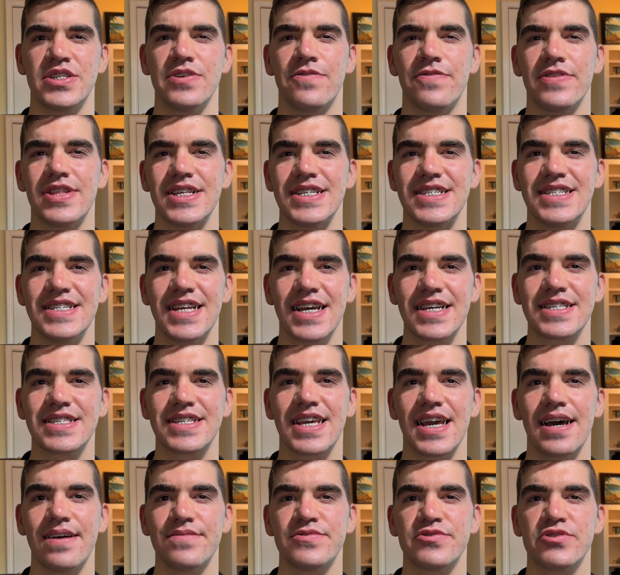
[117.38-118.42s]
for this next
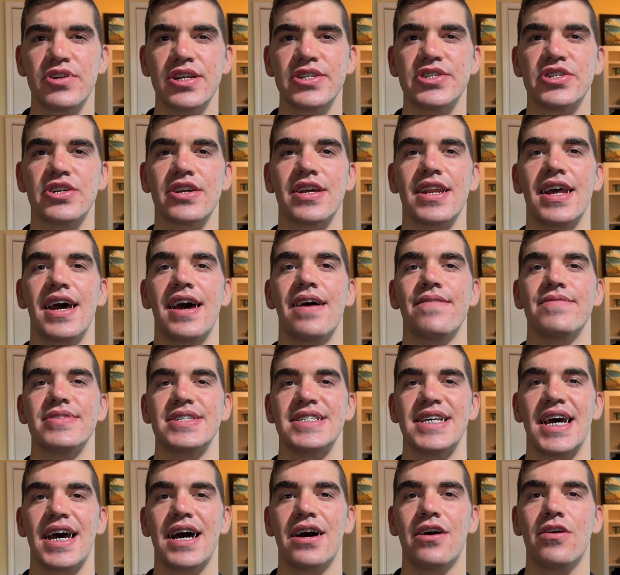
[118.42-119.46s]
calf stretch, you're going to have a
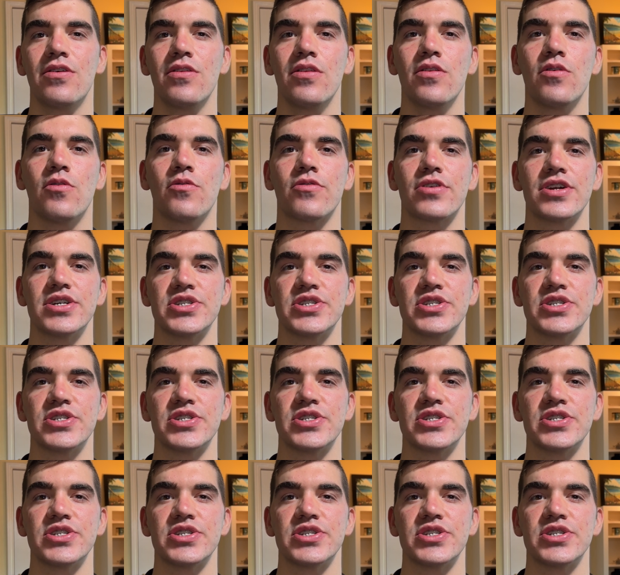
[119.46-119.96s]
towel or a